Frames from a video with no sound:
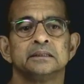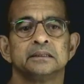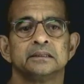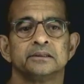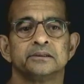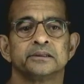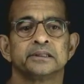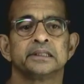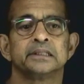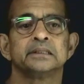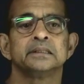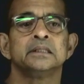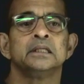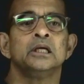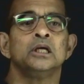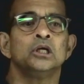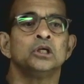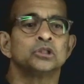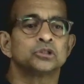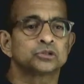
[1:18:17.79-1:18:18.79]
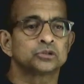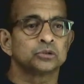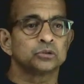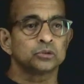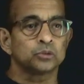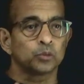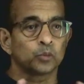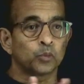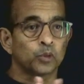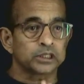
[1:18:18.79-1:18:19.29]
Okay,
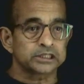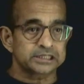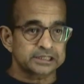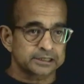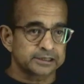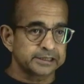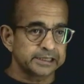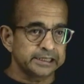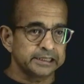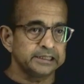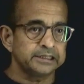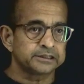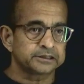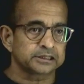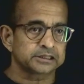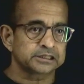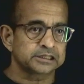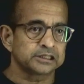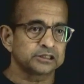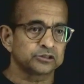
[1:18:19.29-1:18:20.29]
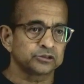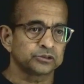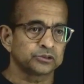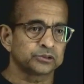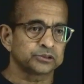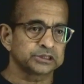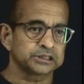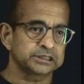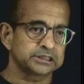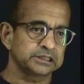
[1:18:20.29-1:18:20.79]
so what's really interesting to
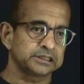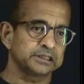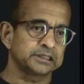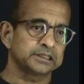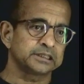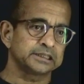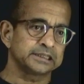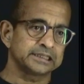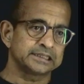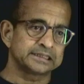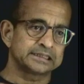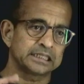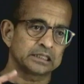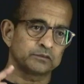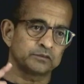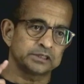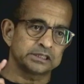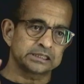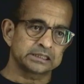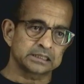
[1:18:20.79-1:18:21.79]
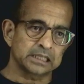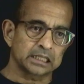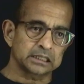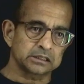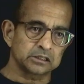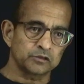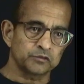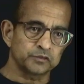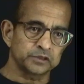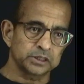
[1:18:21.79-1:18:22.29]
notice here is that we
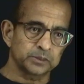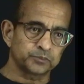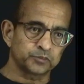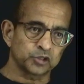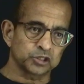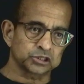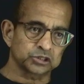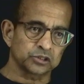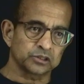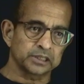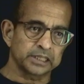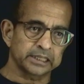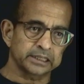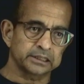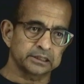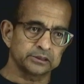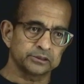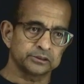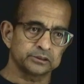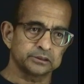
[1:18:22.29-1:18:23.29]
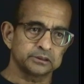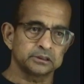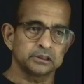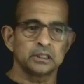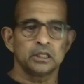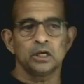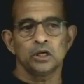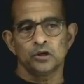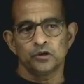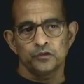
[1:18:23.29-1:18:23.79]
started with a Poisson likelihood.
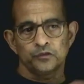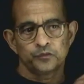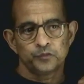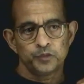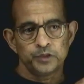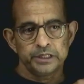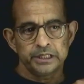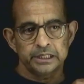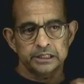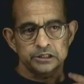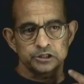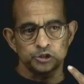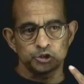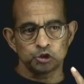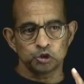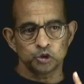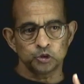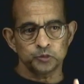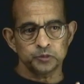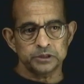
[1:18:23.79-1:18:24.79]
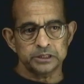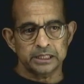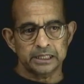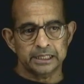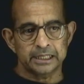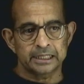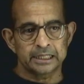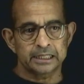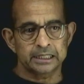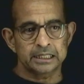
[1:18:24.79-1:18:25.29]
We assumed
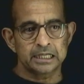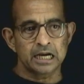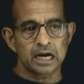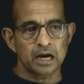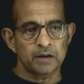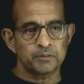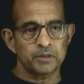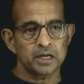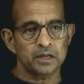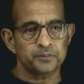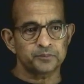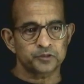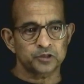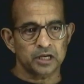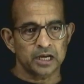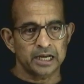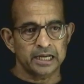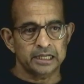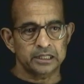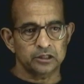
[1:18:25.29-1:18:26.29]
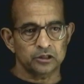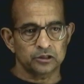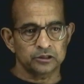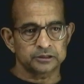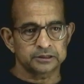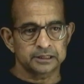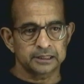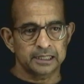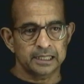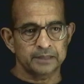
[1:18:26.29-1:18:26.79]
a gamma prior on
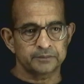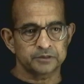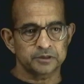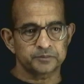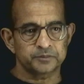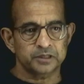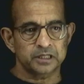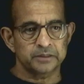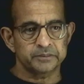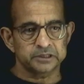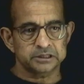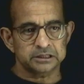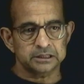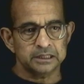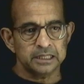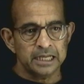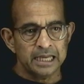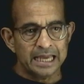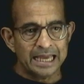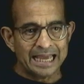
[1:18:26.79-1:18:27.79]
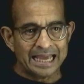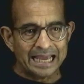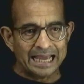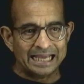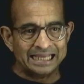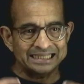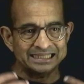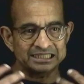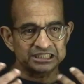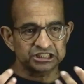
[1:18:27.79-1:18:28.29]
the lambda parameter,
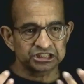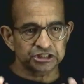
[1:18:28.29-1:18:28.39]
and the